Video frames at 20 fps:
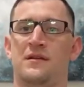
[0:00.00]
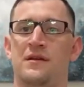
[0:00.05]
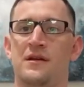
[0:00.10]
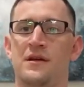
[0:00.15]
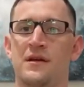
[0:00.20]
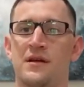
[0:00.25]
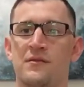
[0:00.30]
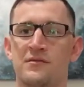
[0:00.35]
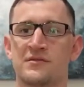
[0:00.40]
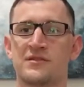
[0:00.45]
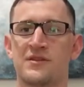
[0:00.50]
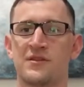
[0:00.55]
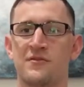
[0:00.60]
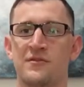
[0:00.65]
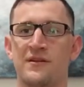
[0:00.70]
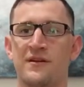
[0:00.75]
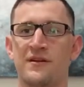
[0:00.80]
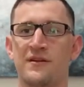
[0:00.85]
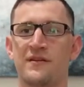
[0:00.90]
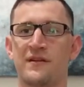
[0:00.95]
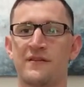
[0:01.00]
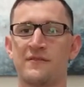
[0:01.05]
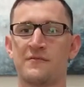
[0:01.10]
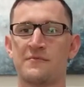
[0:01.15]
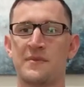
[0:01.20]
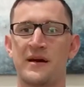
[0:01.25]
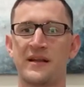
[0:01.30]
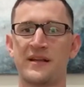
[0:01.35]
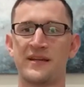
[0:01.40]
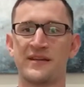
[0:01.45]
Hey, what's going on,
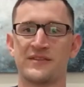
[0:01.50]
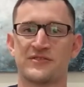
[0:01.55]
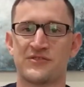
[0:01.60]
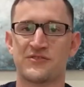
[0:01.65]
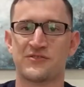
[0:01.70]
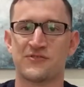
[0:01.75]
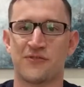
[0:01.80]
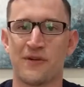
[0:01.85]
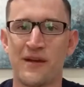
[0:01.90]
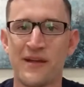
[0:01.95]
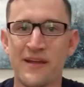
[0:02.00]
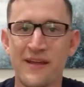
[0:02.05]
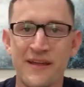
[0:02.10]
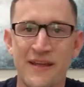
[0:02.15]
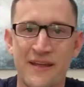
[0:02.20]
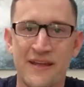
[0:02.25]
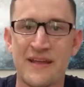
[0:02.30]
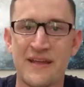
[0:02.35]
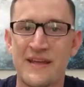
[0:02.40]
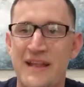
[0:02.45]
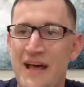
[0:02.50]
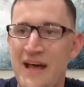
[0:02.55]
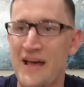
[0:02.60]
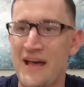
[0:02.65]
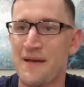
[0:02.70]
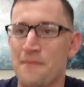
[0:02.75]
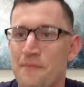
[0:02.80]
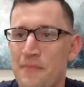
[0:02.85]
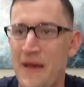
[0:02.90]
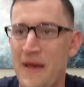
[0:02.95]
everybody? It's Trey, and I
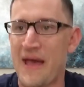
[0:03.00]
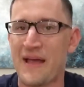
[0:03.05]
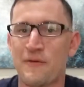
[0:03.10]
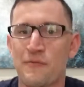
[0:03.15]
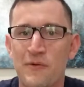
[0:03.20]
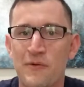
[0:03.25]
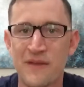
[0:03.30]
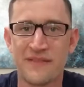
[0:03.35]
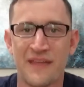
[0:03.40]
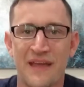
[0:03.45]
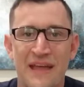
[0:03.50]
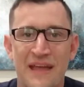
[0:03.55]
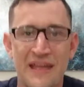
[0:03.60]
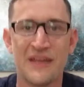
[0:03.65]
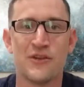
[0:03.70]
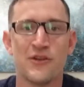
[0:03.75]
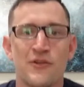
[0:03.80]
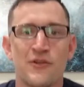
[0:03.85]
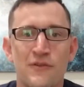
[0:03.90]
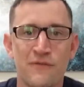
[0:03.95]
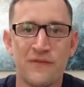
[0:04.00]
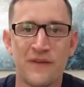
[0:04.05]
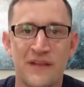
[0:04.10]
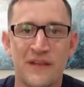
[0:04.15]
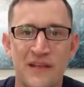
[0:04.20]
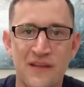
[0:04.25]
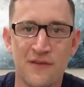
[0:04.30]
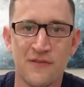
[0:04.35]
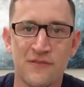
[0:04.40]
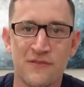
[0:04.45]
am back with a new
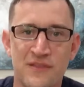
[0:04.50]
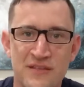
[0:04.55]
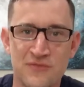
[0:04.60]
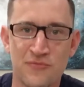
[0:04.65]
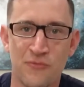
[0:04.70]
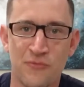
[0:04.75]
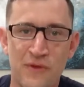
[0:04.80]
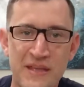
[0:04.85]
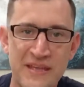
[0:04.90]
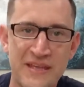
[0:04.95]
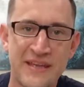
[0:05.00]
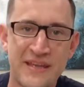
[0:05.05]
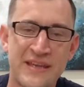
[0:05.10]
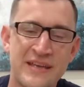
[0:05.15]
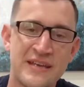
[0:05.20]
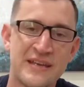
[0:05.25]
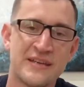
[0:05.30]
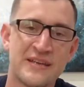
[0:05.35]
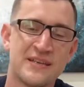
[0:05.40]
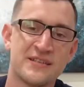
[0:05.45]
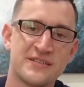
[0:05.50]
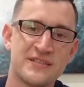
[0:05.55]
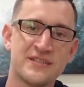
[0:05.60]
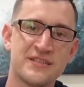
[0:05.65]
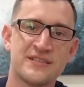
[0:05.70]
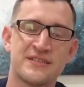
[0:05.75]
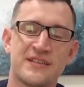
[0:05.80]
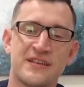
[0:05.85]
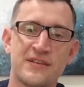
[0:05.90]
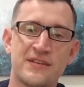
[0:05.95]
video this week.
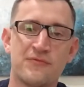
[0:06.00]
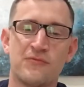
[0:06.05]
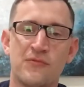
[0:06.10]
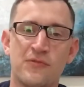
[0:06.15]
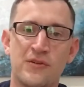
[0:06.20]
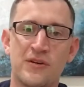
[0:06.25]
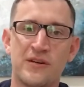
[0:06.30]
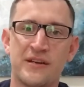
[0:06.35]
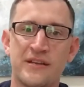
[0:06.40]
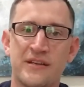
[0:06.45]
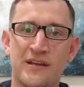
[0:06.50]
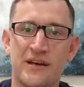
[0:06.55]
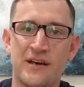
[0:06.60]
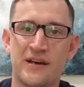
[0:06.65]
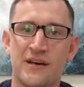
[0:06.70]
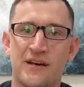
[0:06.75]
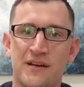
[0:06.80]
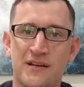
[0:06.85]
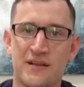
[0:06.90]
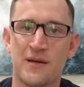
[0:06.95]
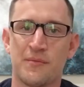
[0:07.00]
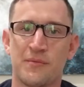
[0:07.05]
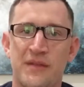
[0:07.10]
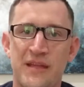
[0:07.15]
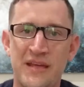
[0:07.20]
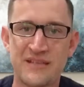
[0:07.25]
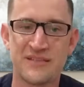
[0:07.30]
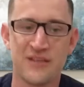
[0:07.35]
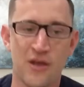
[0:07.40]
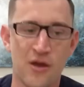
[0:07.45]
Just did one a couple
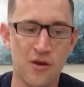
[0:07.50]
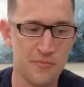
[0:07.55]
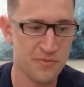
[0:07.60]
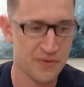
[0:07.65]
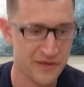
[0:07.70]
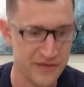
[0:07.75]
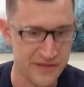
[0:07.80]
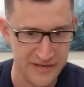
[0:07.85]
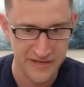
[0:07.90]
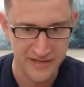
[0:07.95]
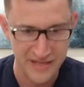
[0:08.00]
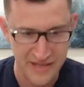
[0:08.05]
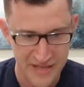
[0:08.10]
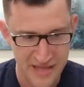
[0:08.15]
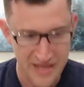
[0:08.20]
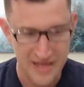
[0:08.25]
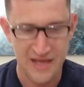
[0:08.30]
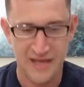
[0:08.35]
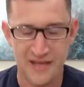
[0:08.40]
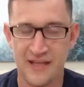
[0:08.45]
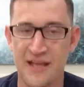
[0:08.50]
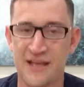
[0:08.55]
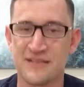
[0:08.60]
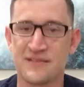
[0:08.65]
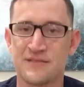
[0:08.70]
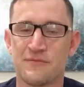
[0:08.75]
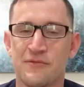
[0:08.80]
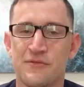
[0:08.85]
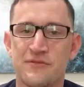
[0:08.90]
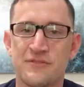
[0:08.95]
days ago, but got
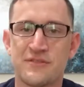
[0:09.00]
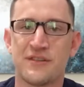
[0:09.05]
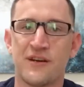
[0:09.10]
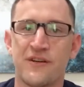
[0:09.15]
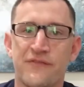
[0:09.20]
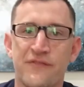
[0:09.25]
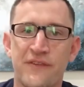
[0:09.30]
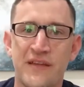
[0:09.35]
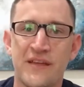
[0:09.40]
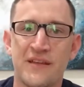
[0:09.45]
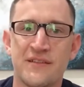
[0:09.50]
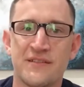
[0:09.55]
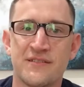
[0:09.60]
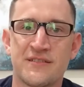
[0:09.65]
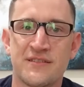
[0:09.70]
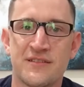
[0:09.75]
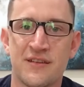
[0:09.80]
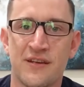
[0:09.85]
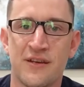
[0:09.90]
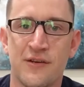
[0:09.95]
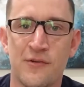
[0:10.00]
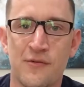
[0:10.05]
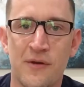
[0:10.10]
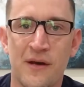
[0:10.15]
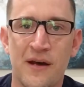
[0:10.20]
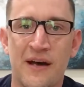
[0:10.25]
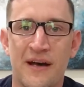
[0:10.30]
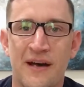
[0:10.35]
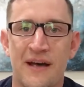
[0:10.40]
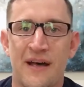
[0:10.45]
some new stuff in, so
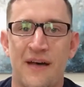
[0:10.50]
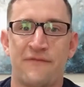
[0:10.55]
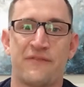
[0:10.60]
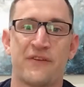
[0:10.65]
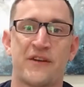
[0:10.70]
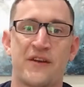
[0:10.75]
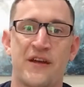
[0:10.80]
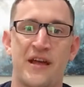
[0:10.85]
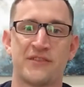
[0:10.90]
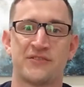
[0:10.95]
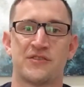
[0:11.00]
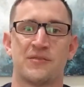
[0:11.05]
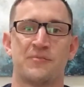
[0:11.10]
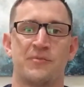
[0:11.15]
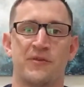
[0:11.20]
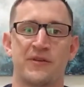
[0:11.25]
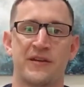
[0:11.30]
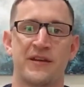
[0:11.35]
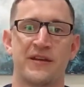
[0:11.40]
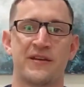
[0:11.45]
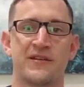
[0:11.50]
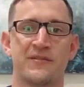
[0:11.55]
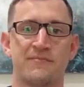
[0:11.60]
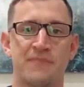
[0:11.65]
I figured I'd jump on here.